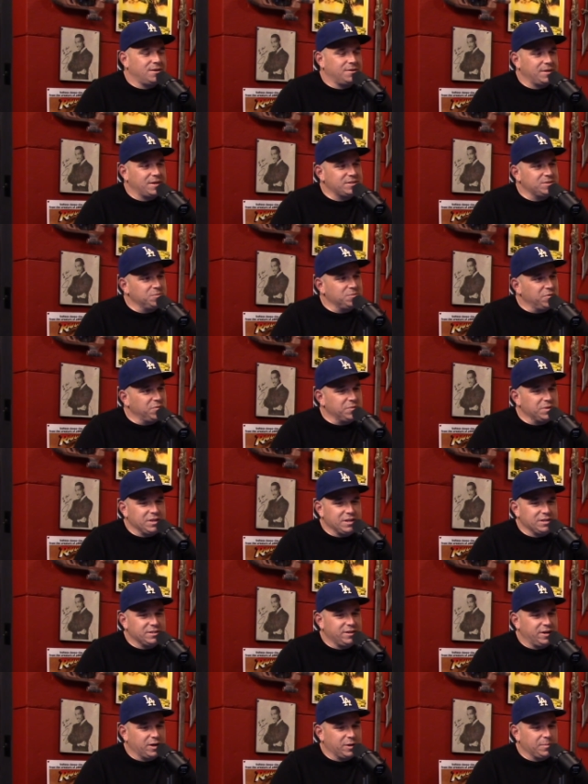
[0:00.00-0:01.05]
Oh, that's a movie we
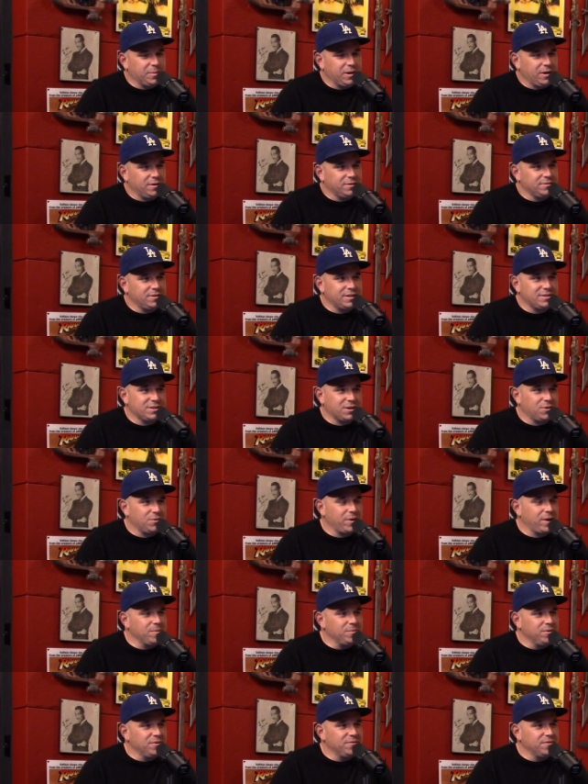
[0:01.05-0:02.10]
need to talk about. That's a
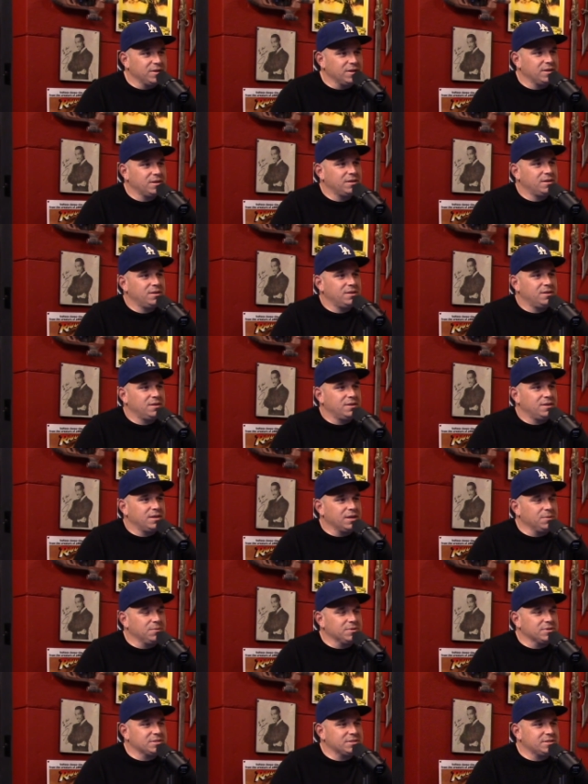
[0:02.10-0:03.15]
great movie. He was.